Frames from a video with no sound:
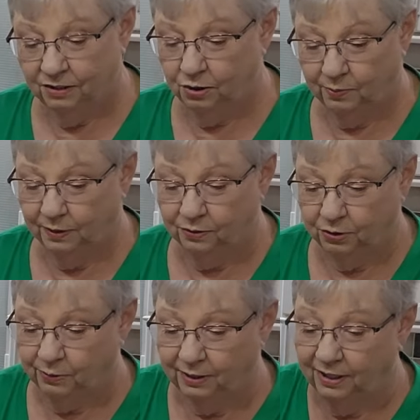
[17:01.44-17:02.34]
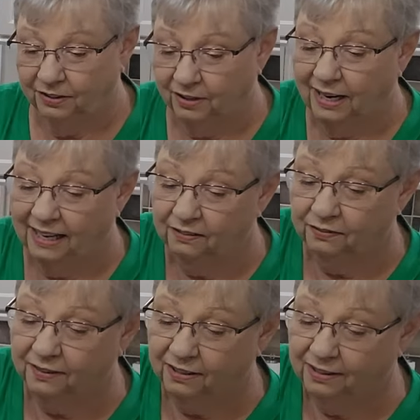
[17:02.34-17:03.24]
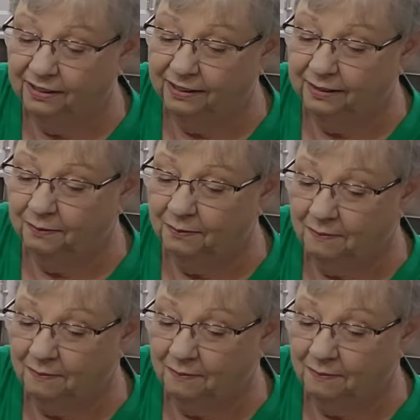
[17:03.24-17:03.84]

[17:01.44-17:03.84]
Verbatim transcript: So we're going to do another half a cup.